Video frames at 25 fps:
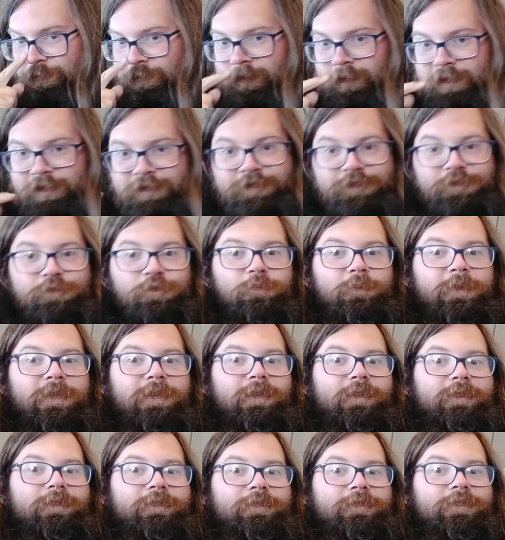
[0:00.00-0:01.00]

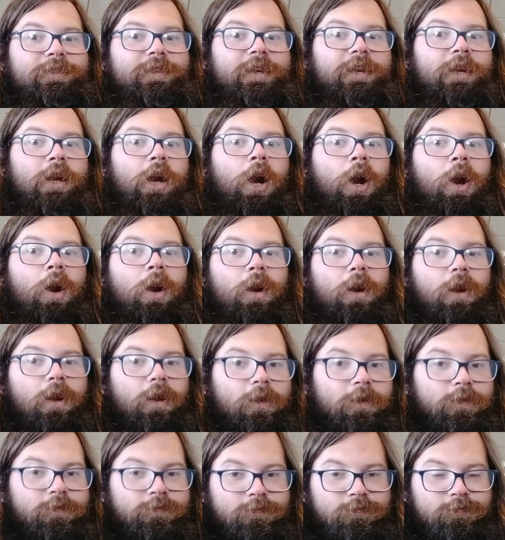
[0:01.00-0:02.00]
Assuming they
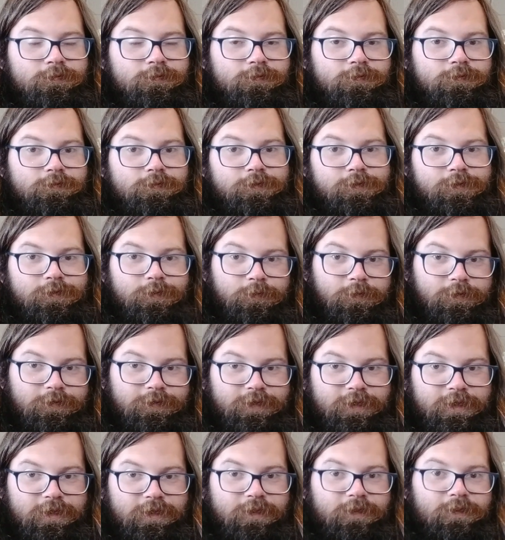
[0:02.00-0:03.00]
are
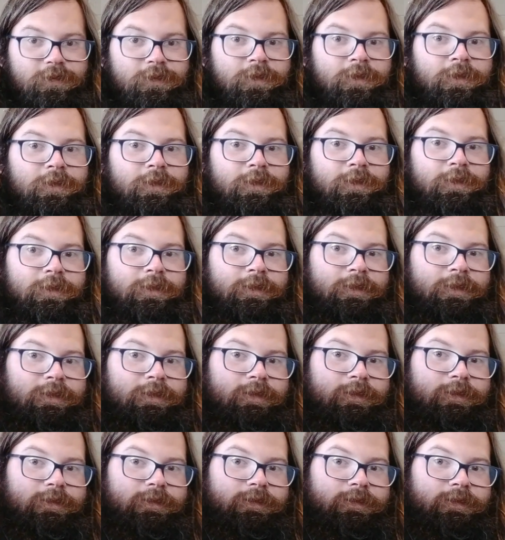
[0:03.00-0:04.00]
sourcing
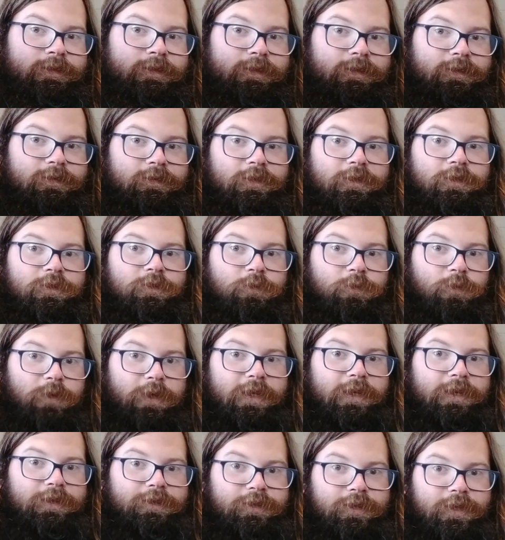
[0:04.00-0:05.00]
in a
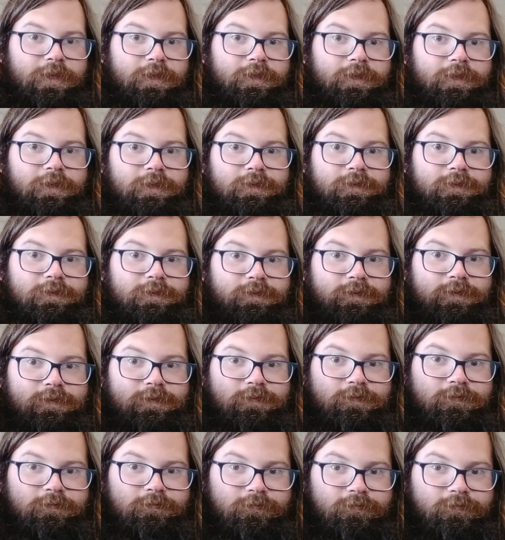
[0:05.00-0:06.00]
way that
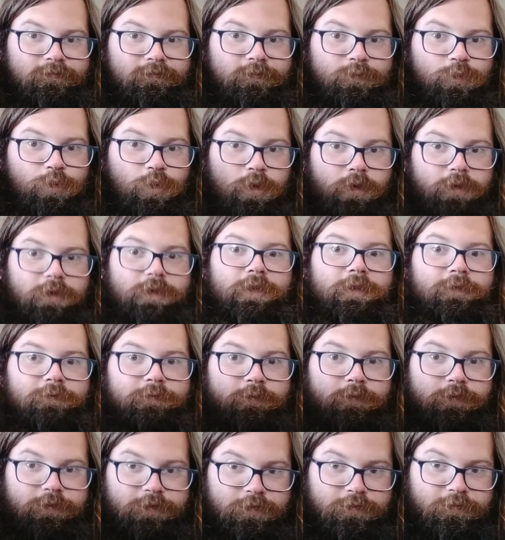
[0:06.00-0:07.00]
is working
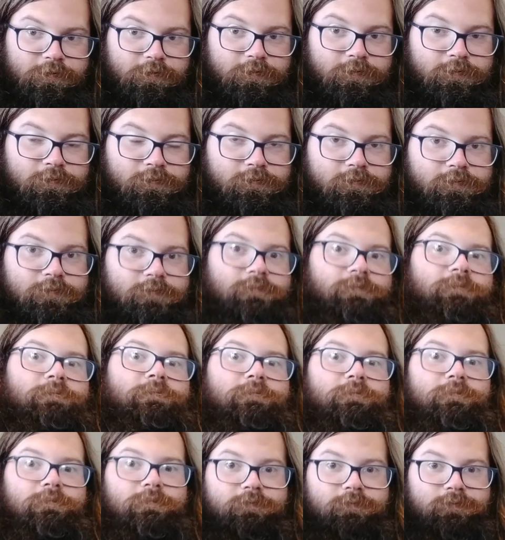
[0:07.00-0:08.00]
for you,
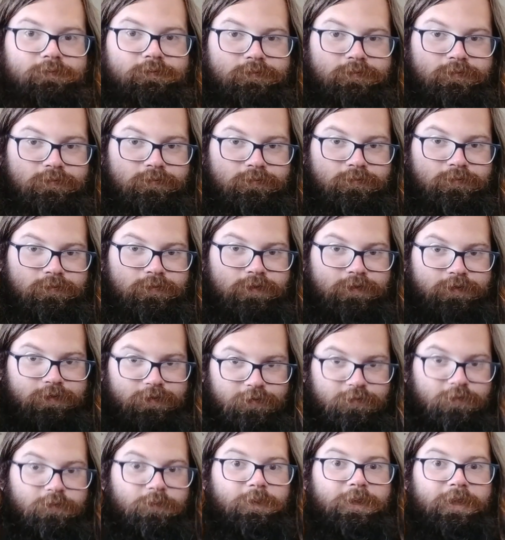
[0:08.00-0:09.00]

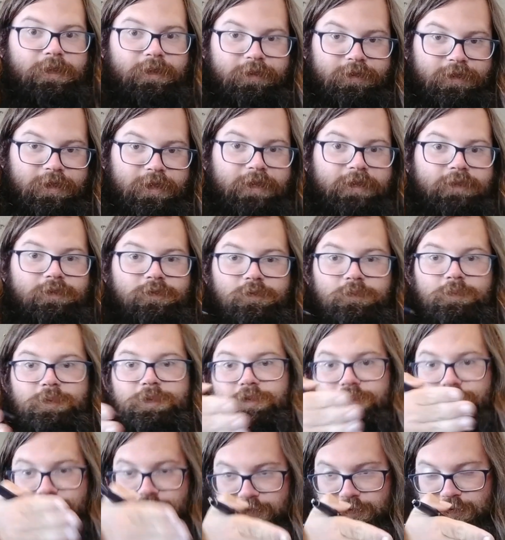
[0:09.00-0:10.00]
assuming that to be
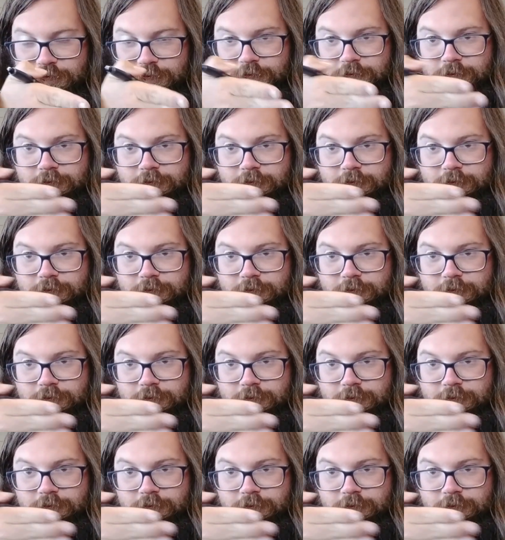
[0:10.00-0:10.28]
true,